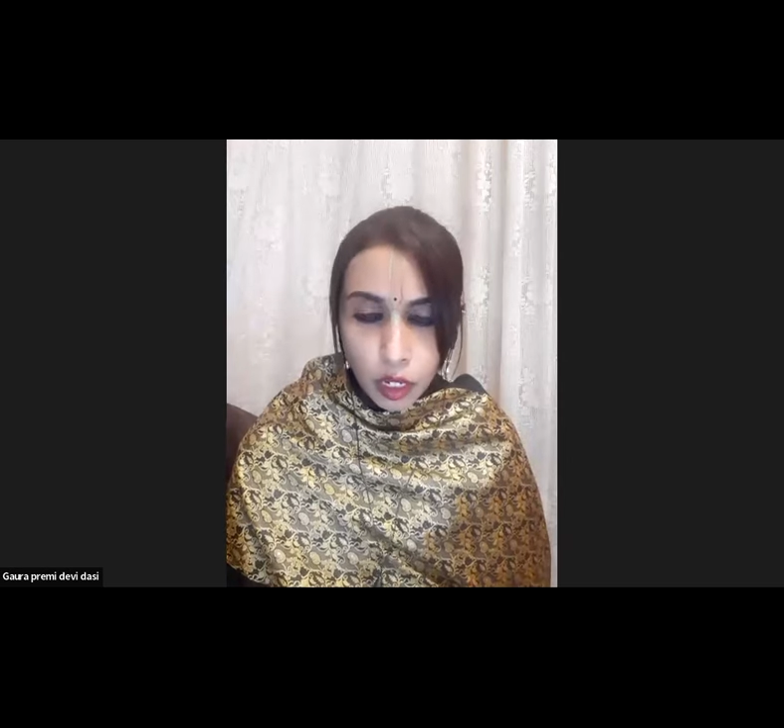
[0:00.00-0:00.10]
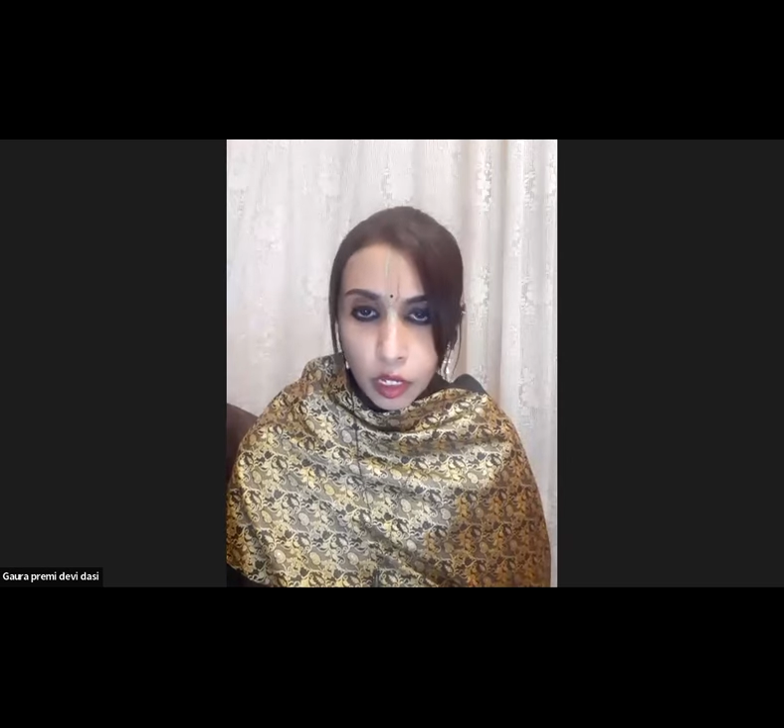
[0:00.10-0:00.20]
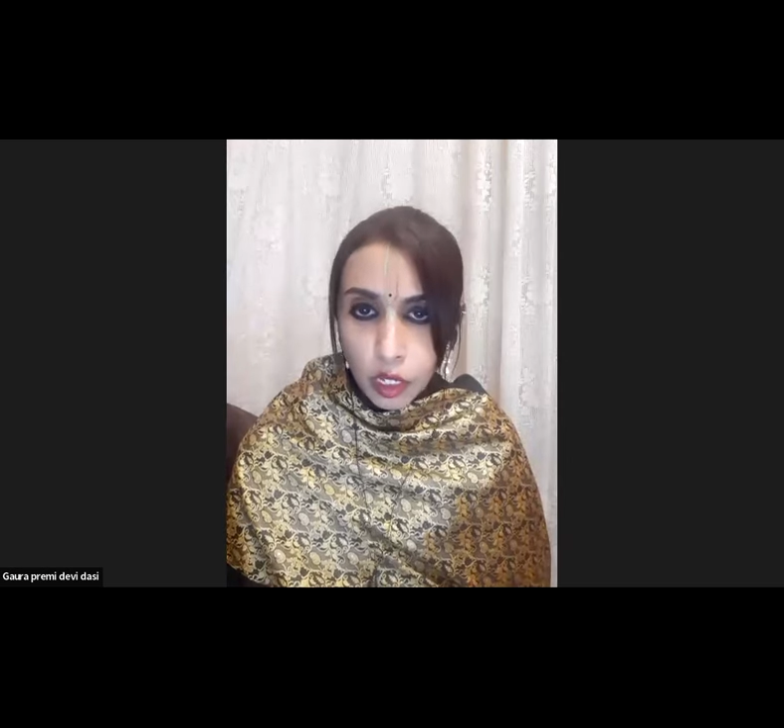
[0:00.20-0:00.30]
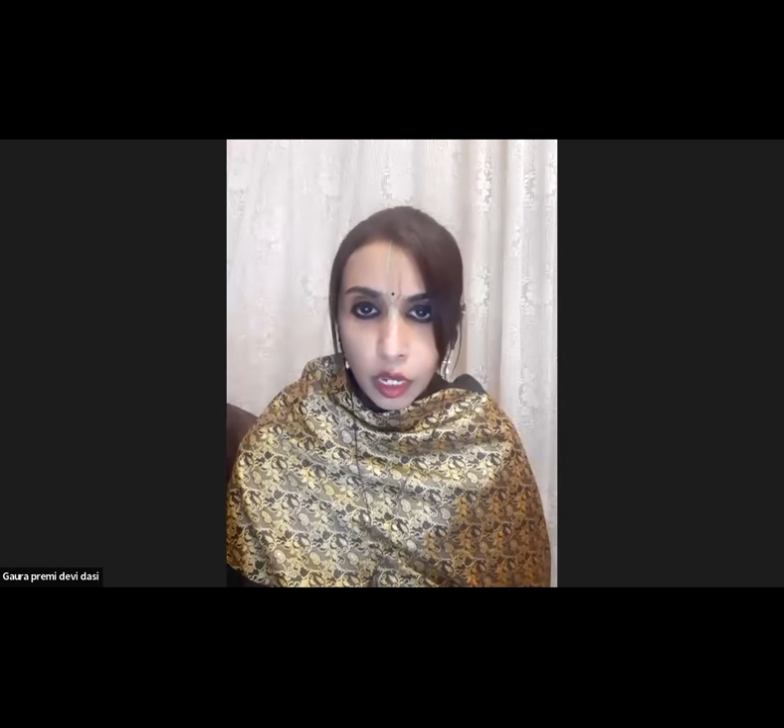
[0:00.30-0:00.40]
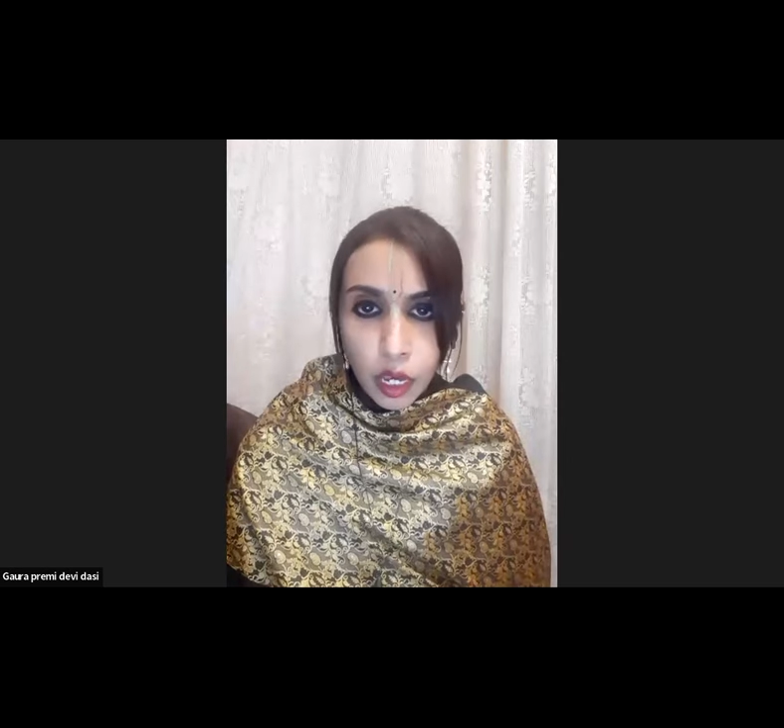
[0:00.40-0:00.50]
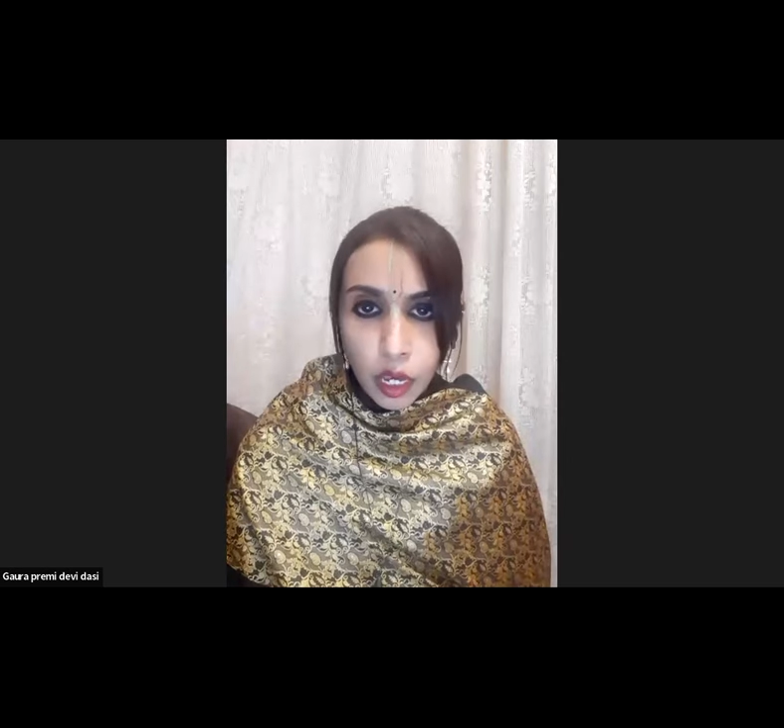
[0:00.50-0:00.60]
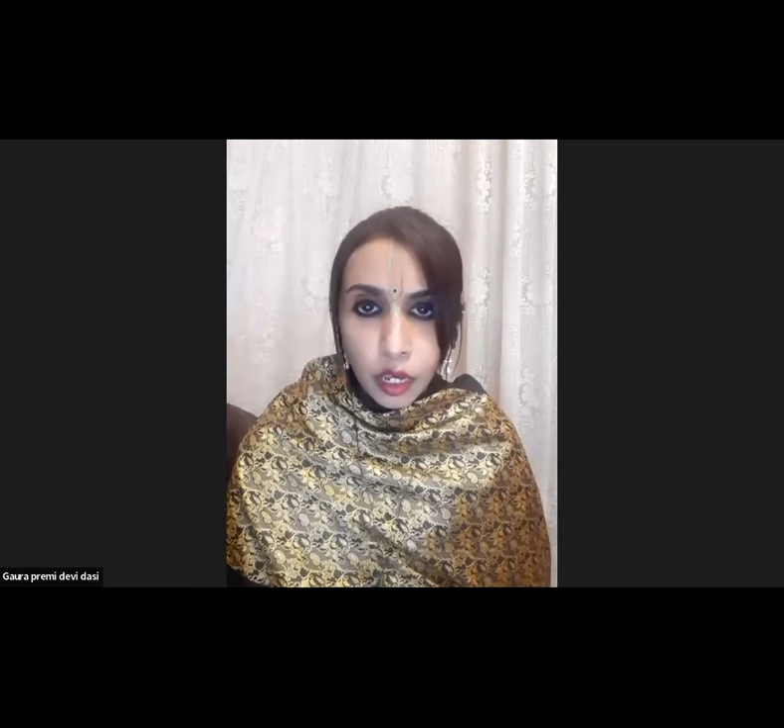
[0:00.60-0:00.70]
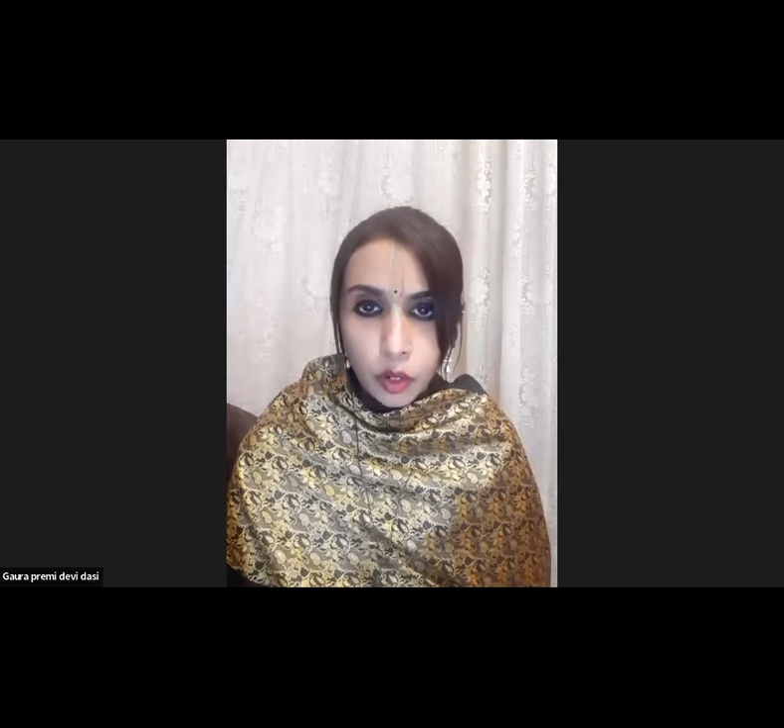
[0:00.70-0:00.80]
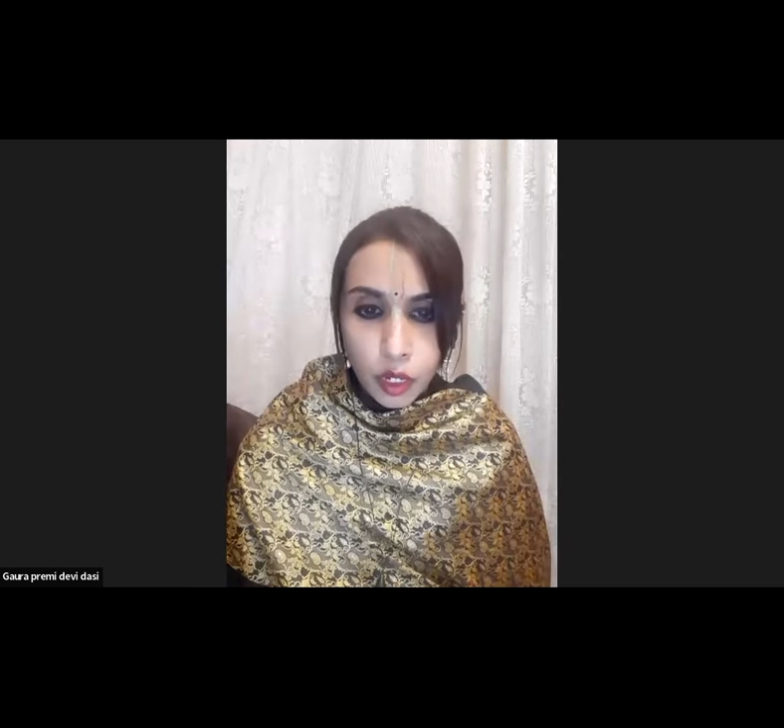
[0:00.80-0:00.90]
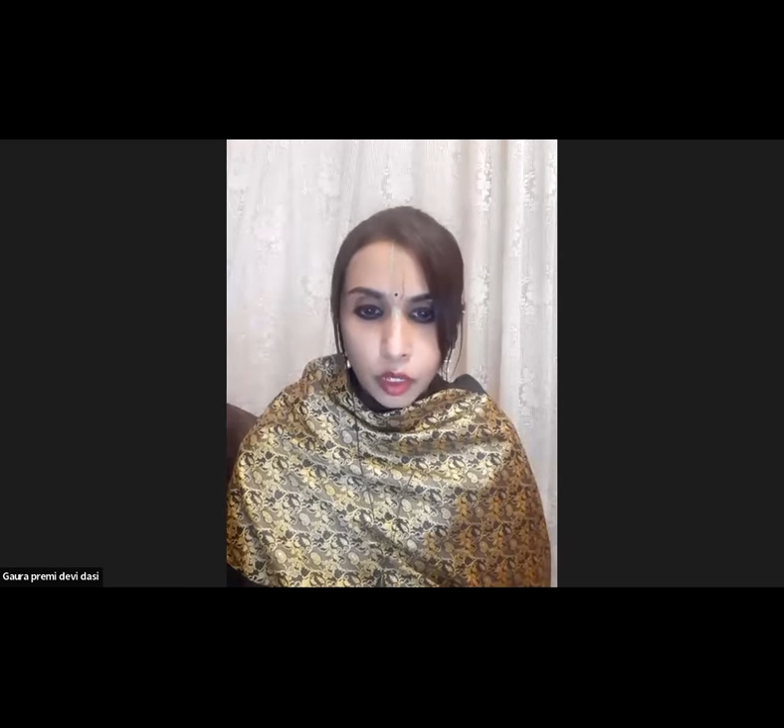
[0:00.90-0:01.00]
and he
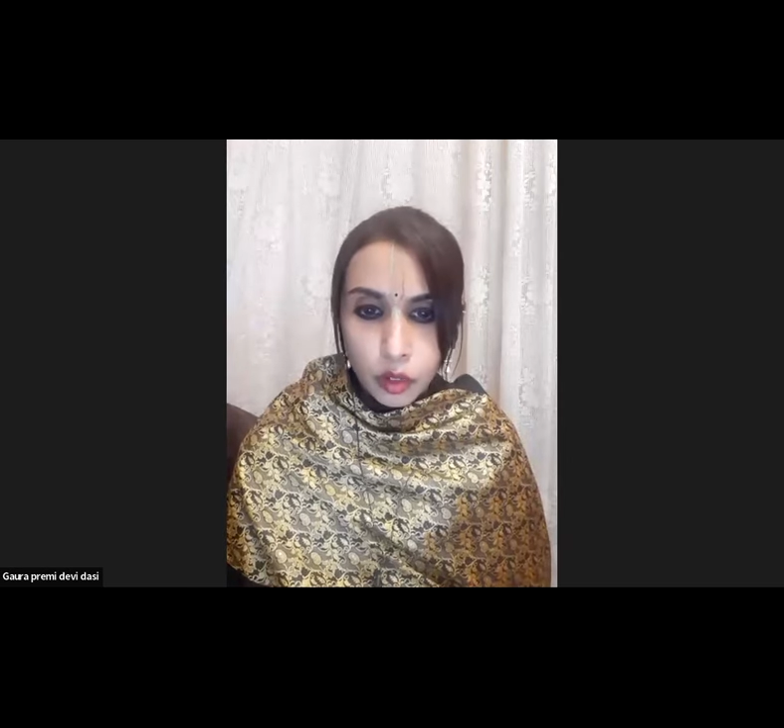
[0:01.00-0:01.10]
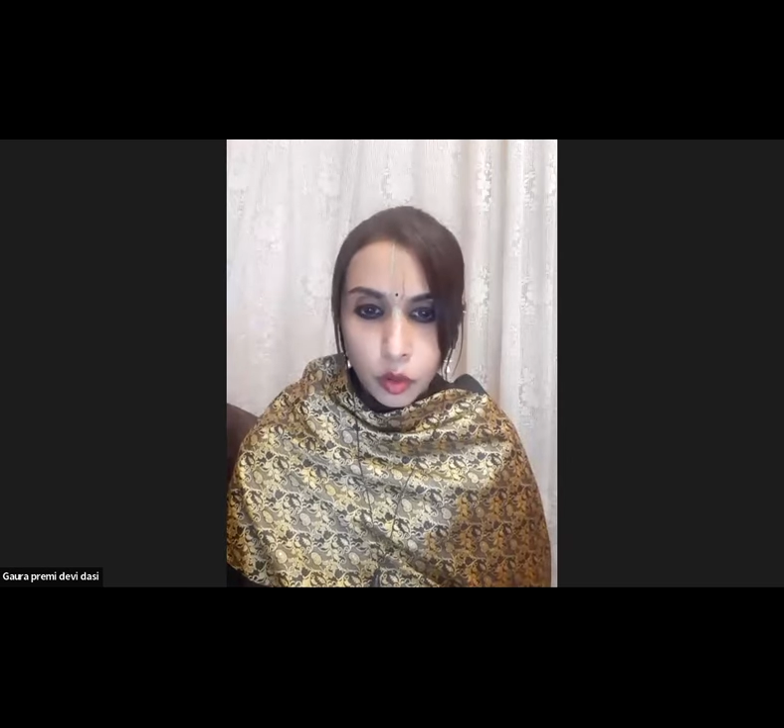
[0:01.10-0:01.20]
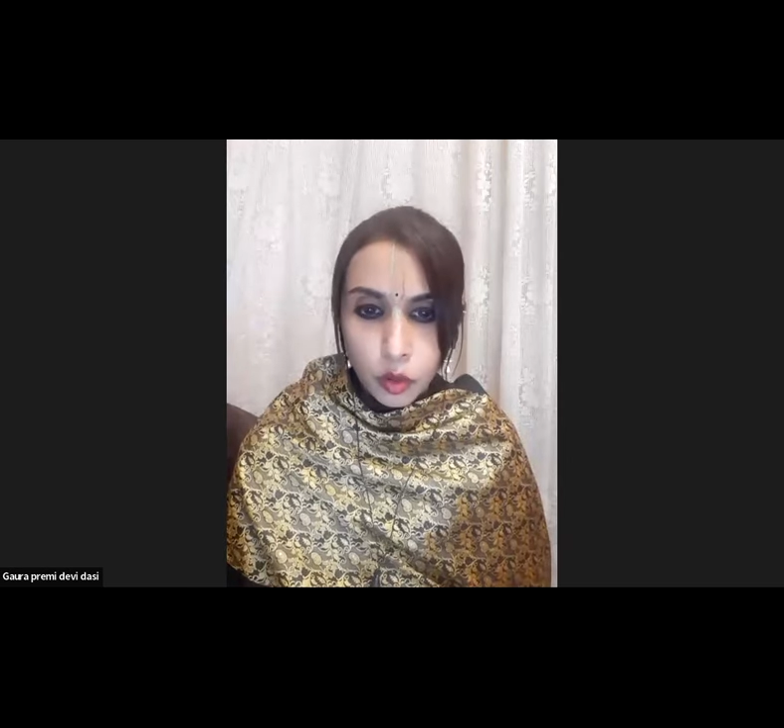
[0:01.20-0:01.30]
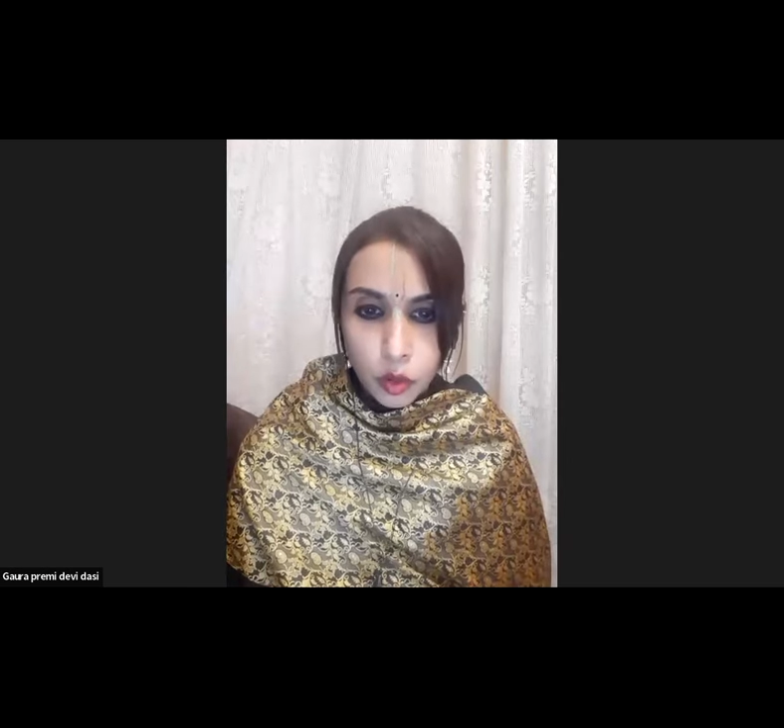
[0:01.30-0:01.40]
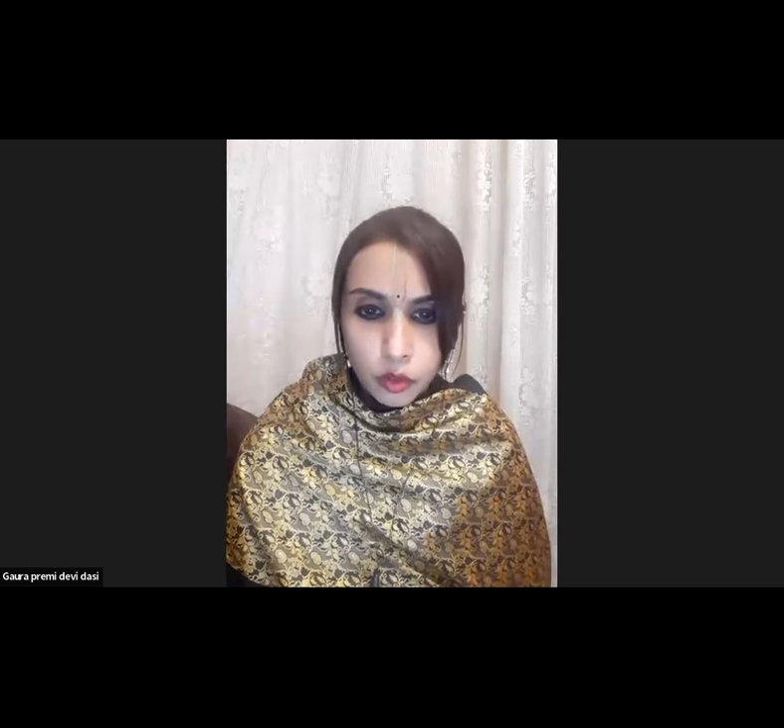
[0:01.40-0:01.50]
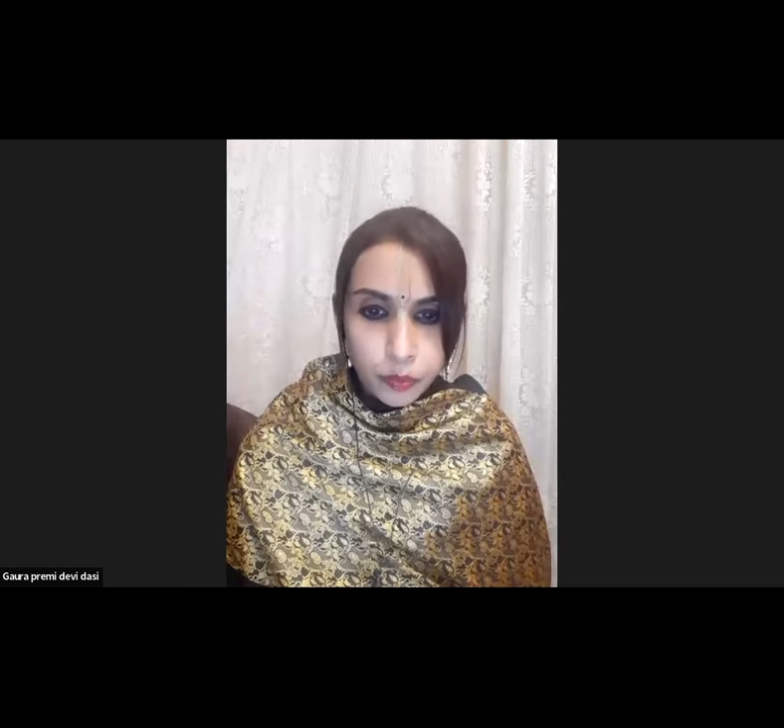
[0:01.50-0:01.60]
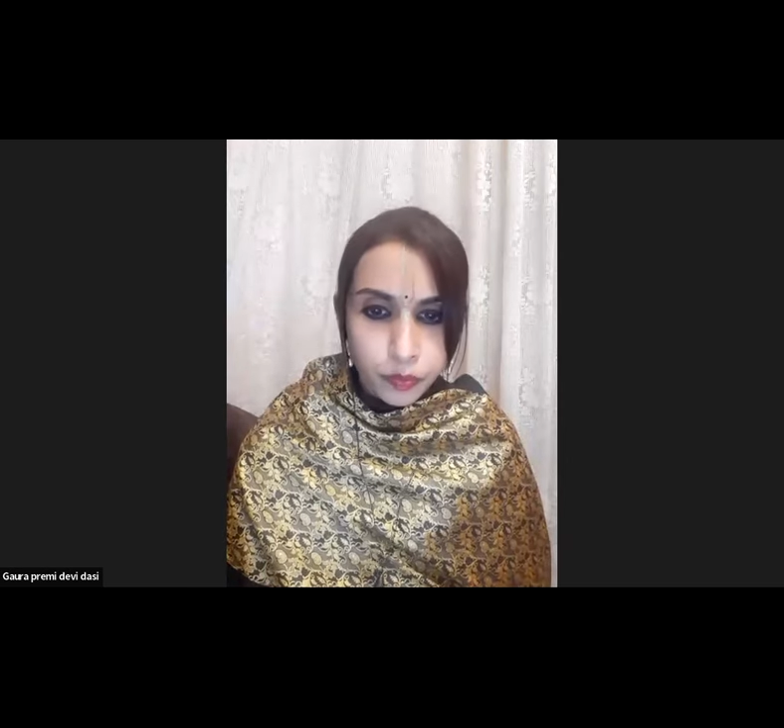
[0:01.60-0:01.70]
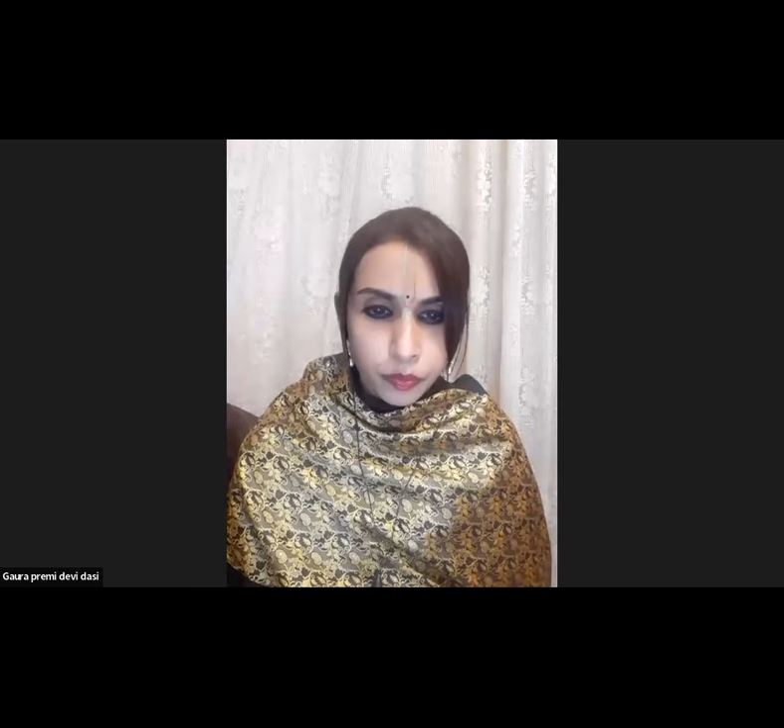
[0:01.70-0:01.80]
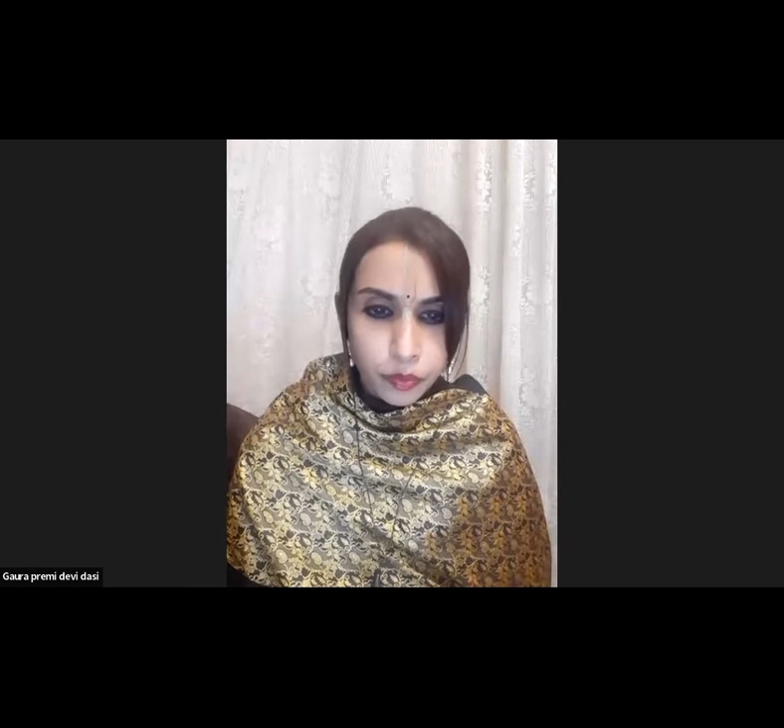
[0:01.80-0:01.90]
has no other cause.